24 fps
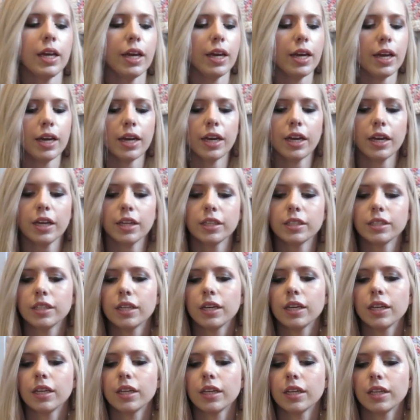And
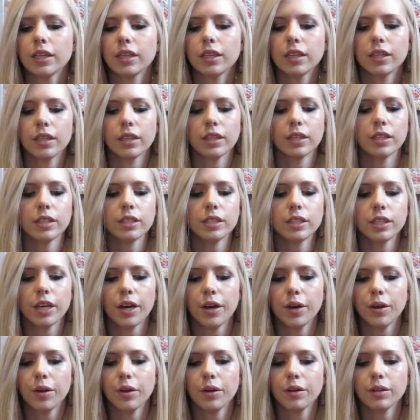
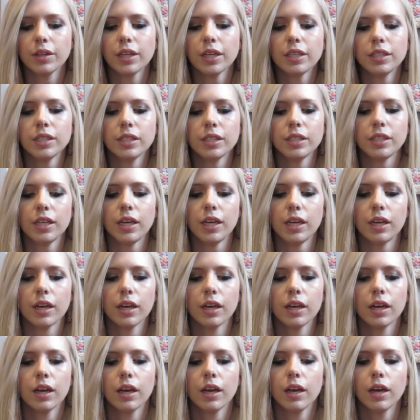so, let's see.
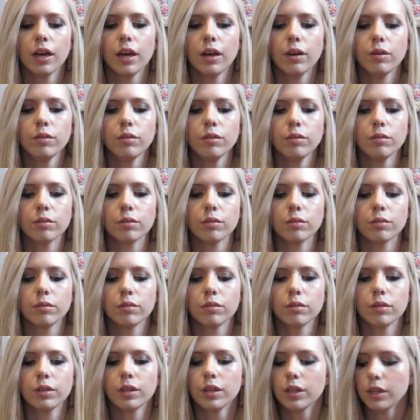Ooh.
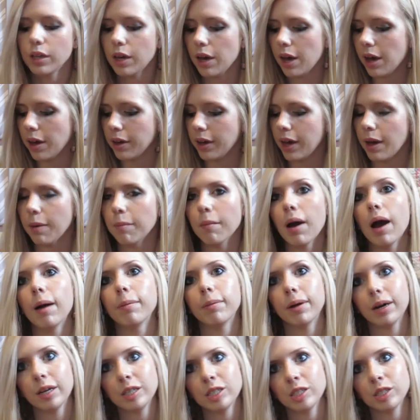Okay, I
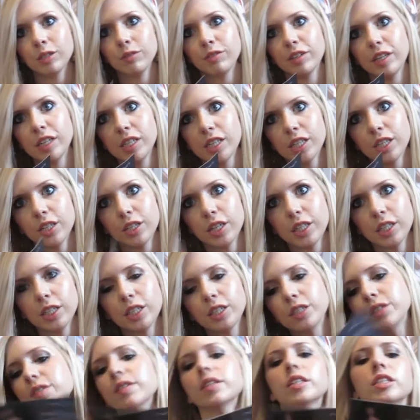probably should read the
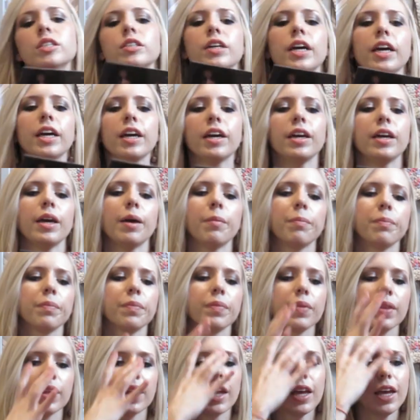directions first, right? Okay.
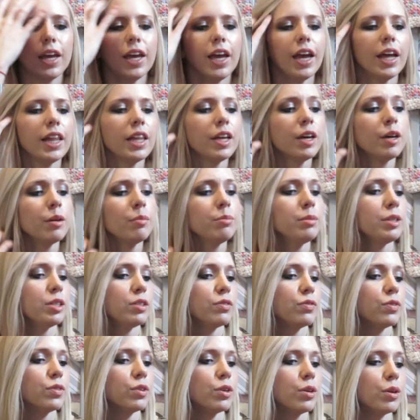Hello,
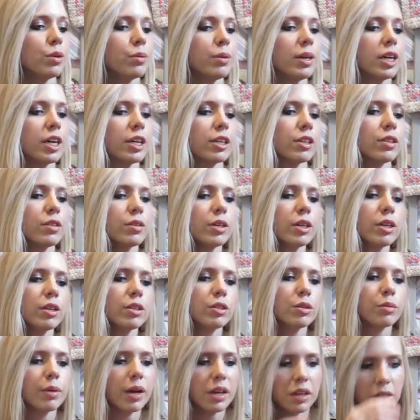beautiful. We are thrilled
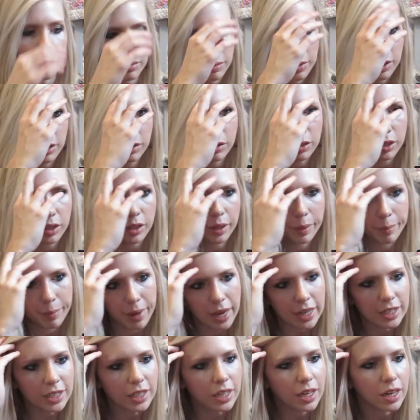to welcome you to the
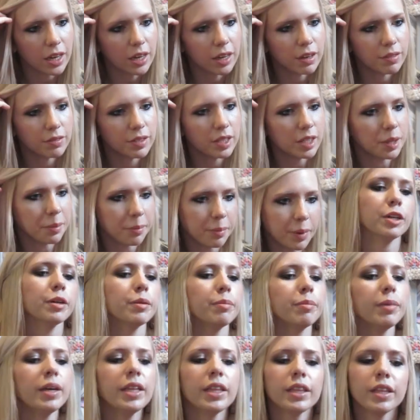magic of Scentbird.
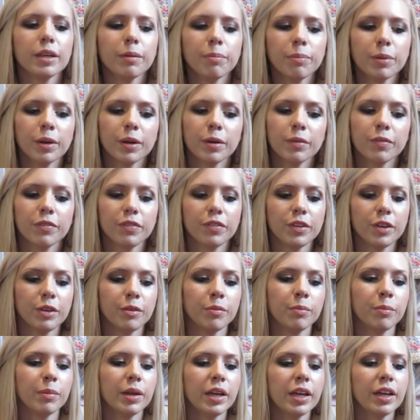Your monthly
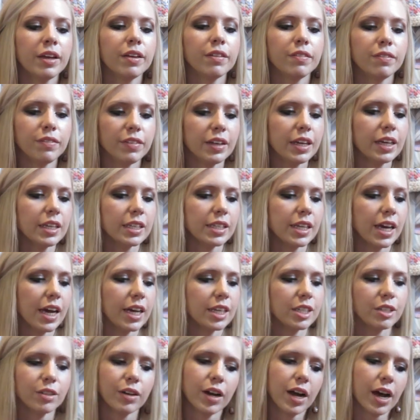perfume fix
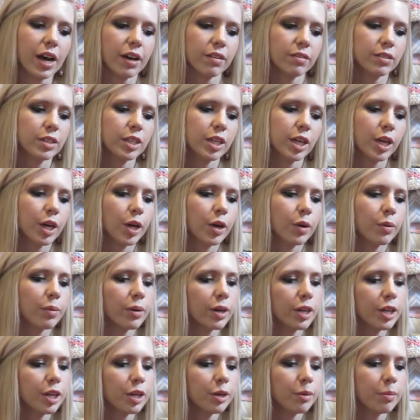has arrived.
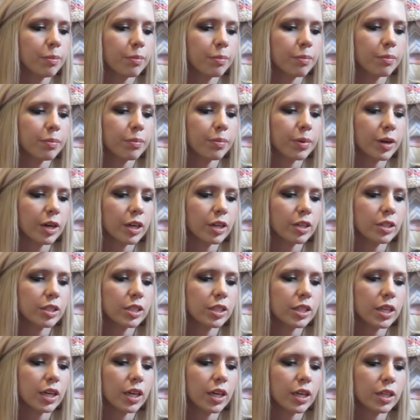Work your
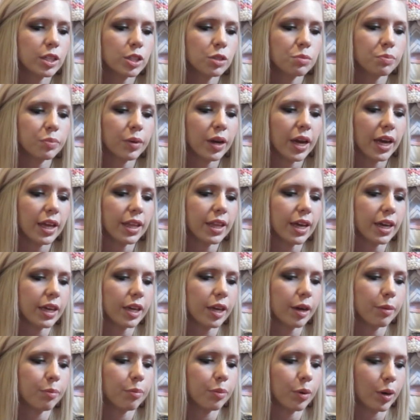purse spray
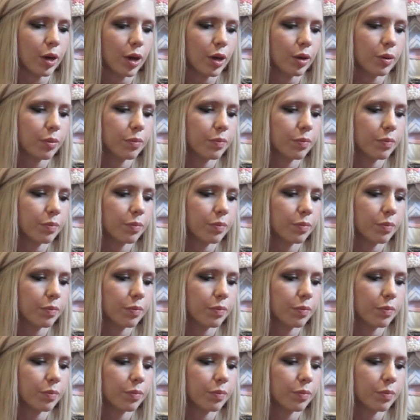like a pro.